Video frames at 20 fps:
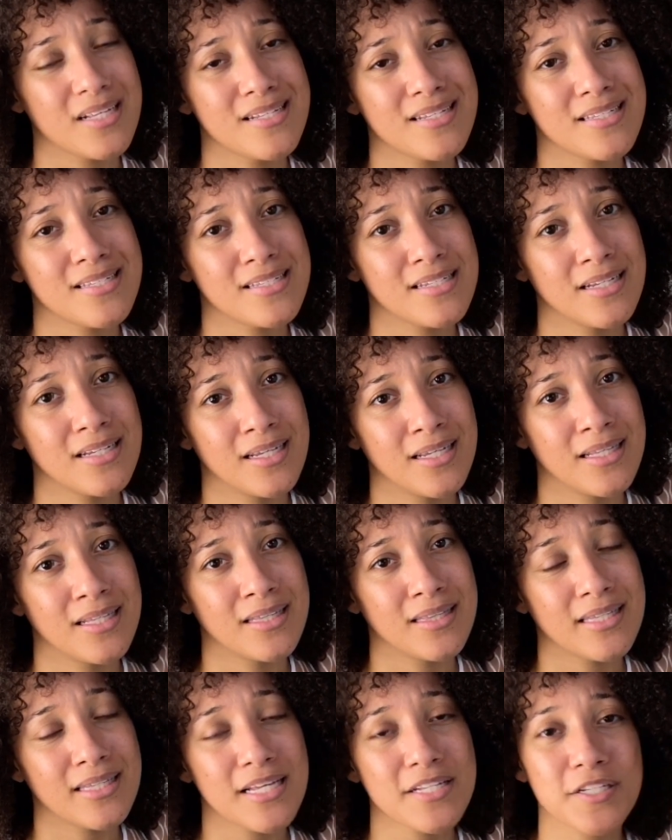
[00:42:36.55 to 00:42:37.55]
because
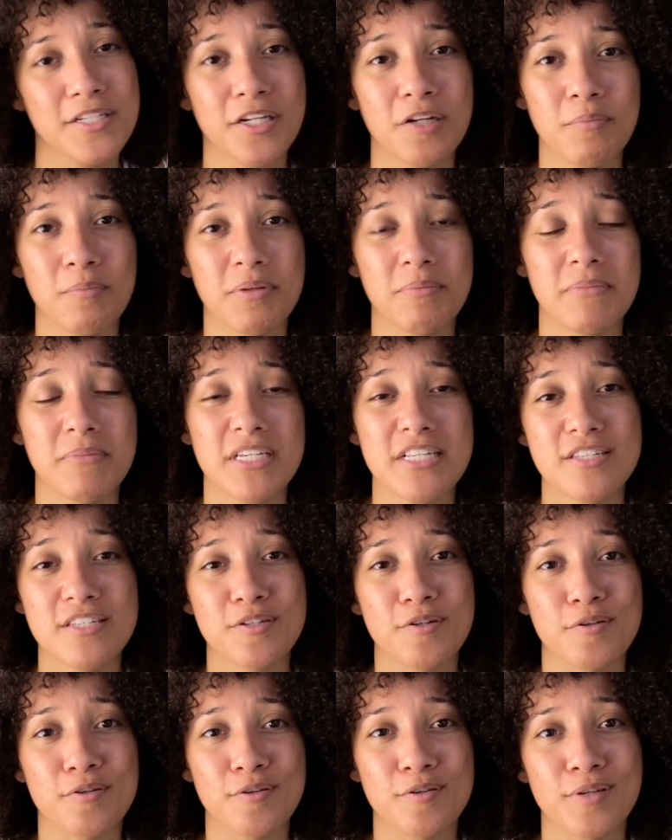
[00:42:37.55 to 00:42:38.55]
that's gonna be
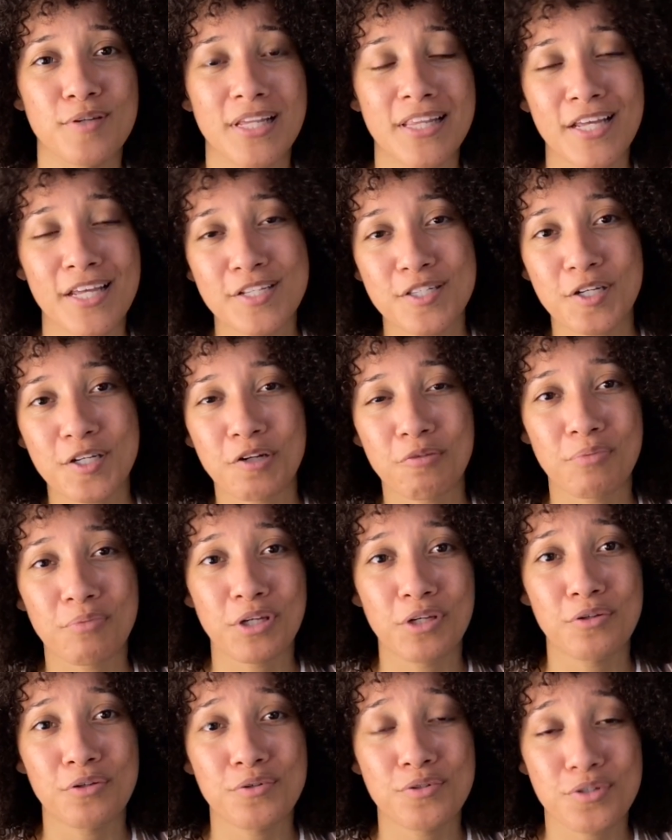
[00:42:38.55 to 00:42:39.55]
me soon, and that's
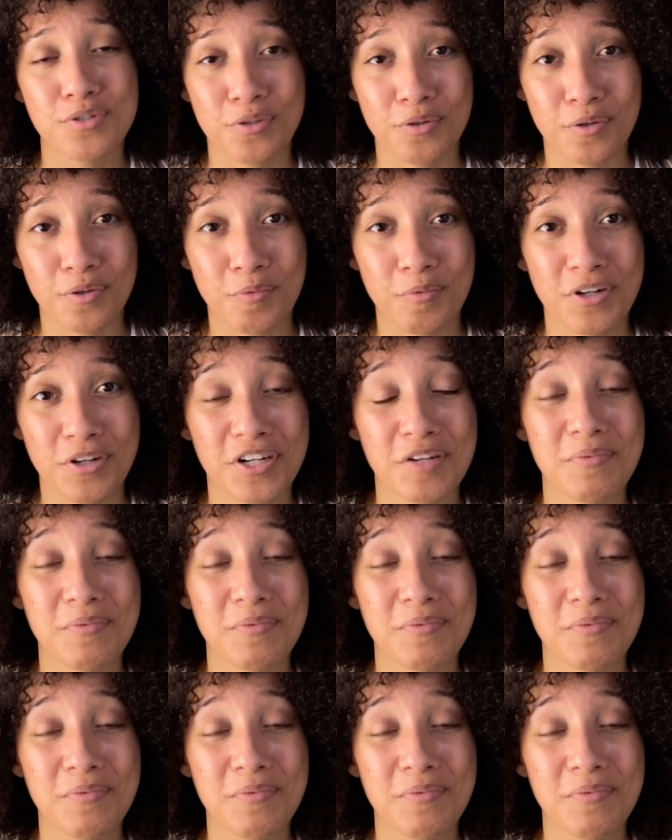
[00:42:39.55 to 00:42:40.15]
gonna be you soon.